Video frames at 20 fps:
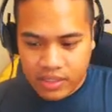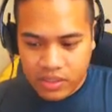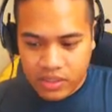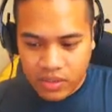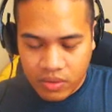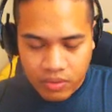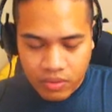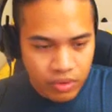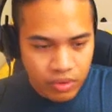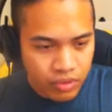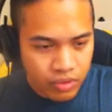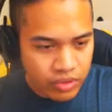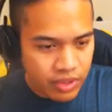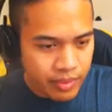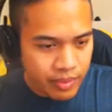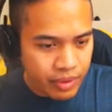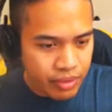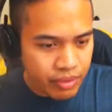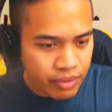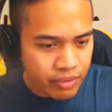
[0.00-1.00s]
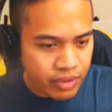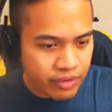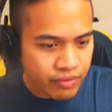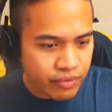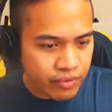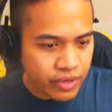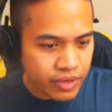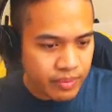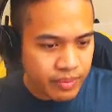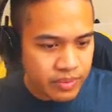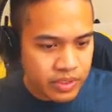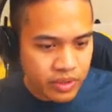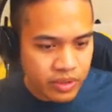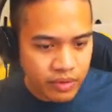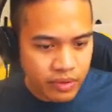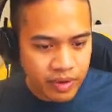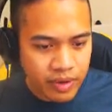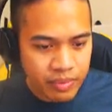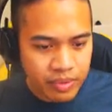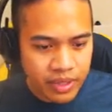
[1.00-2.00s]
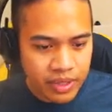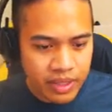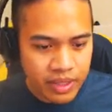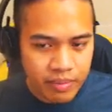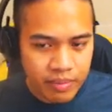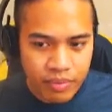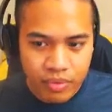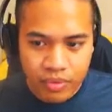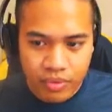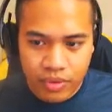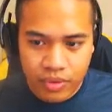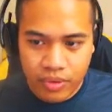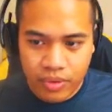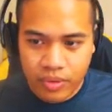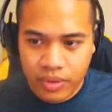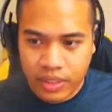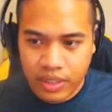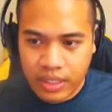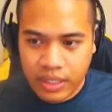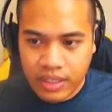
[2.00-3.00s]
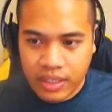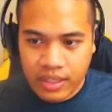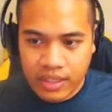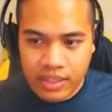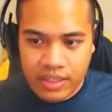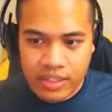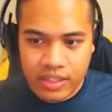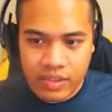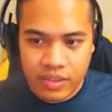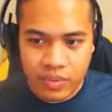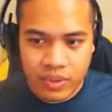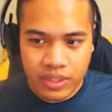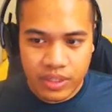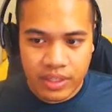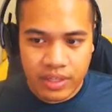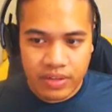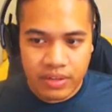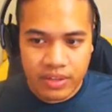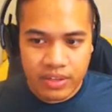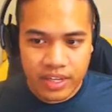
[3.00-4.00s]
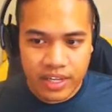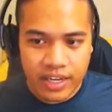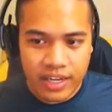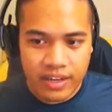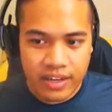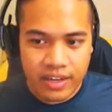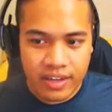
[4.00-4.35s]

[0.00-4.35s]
So they're only about 30 frames. So if I play them through, this is what they look like.